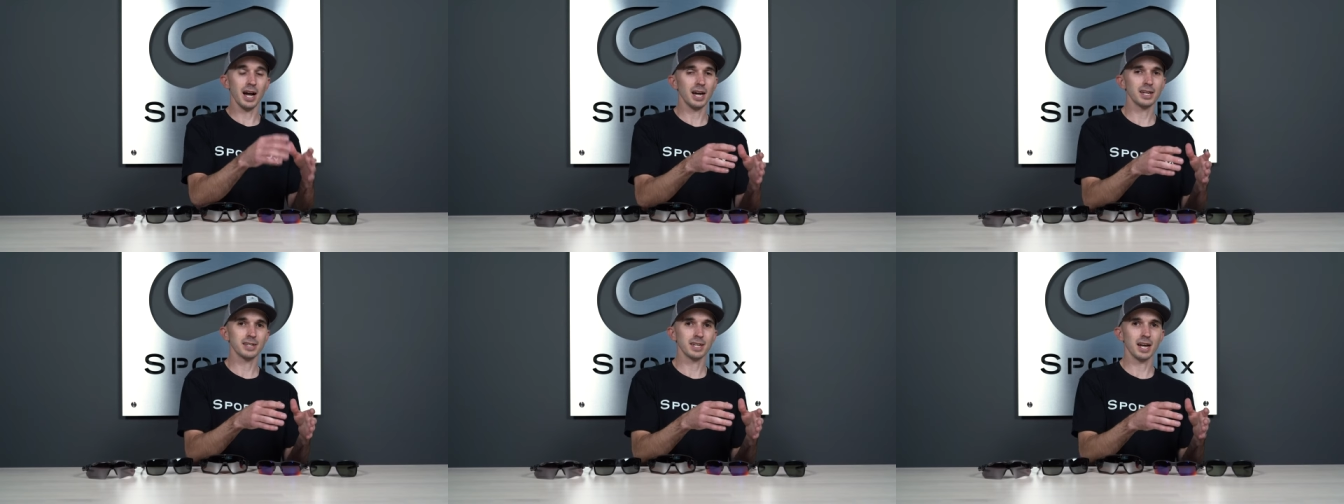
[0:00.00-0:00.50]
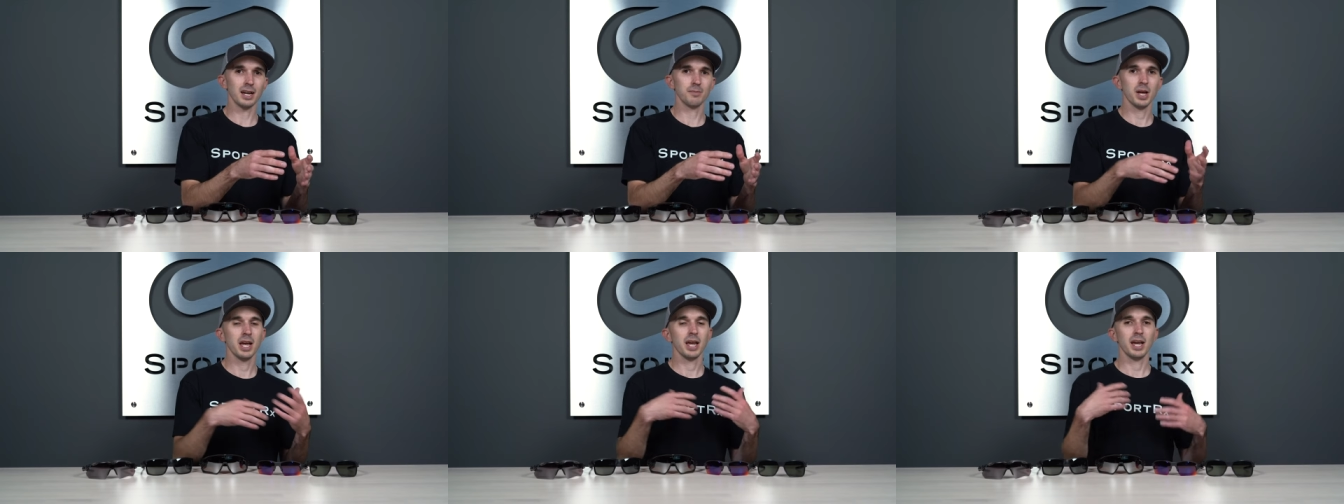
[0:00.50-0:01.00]
ahead of
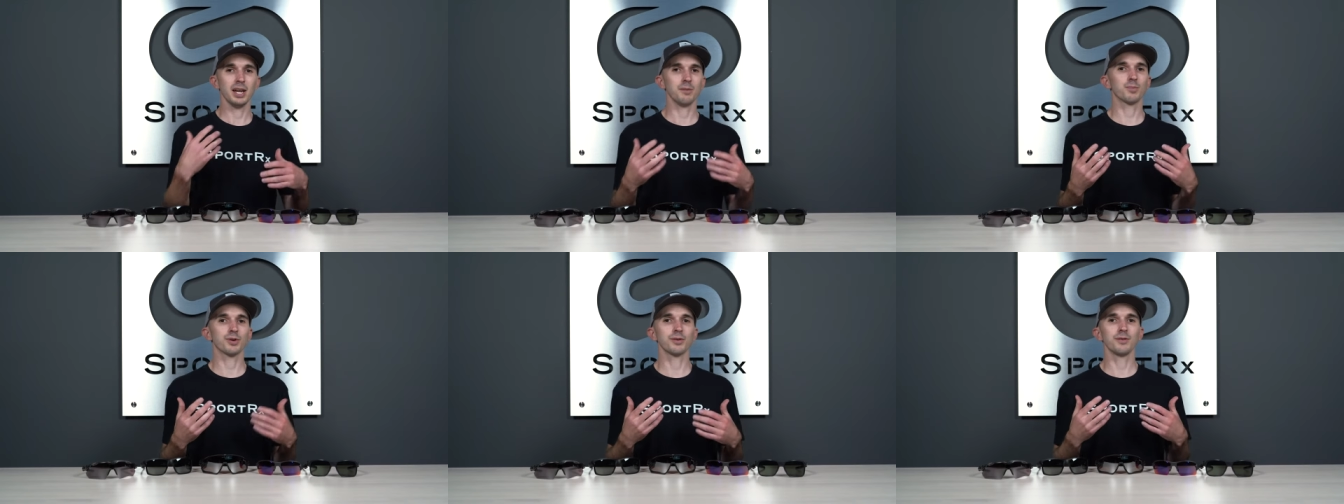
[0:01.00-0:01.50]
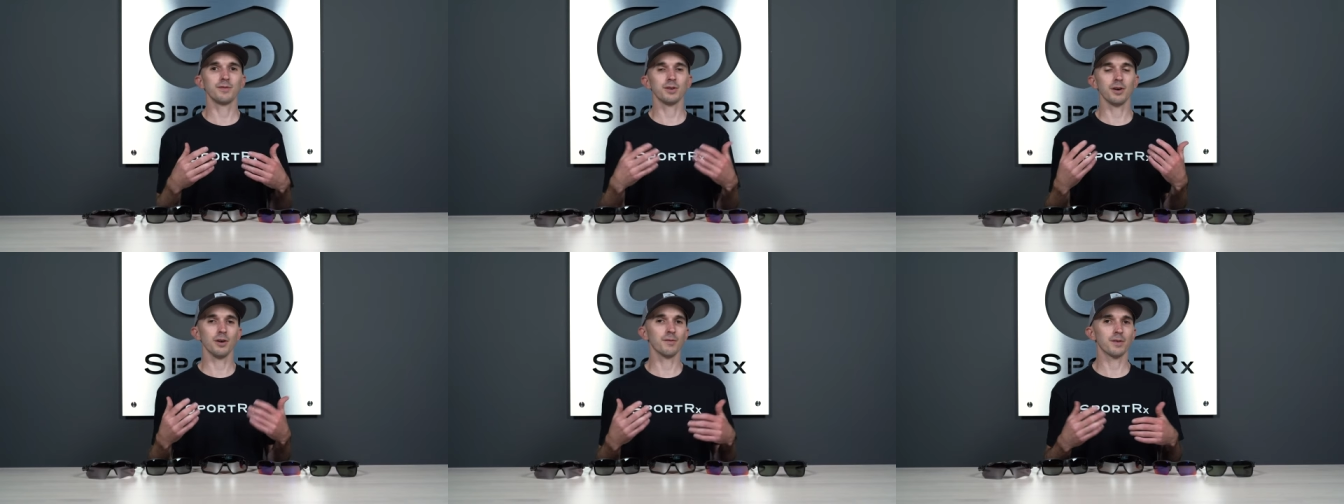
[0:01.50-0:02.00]
time and improve
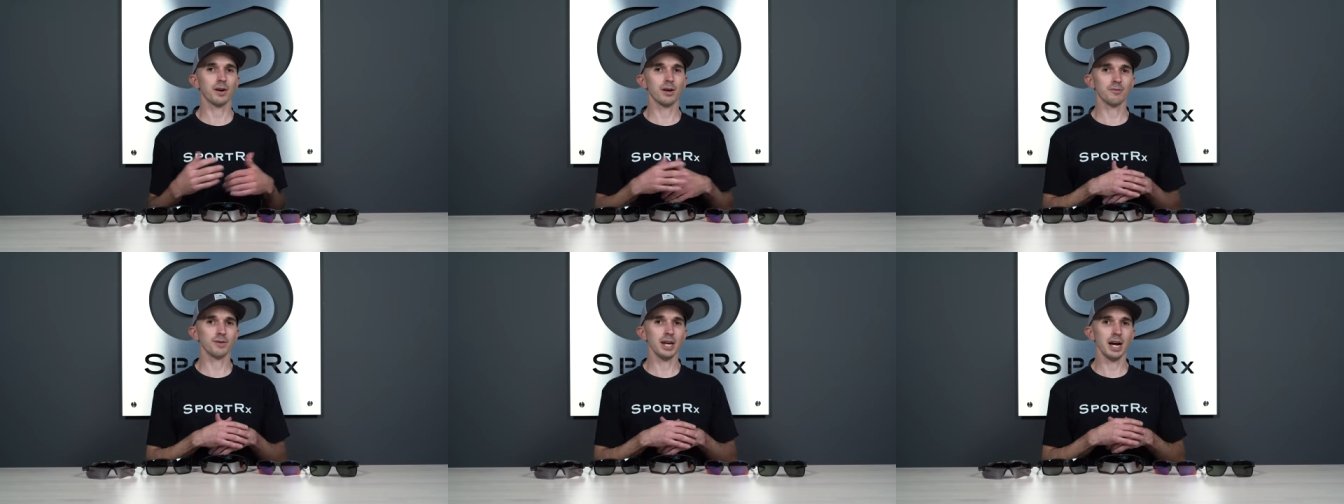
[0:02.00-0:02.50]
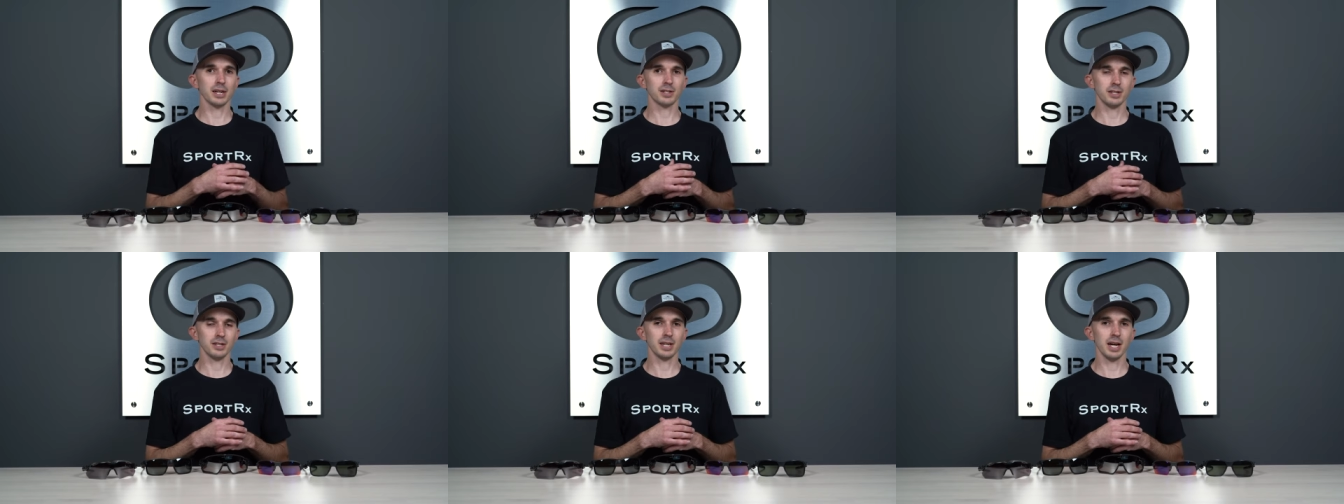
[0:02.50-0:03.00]
your overall reaction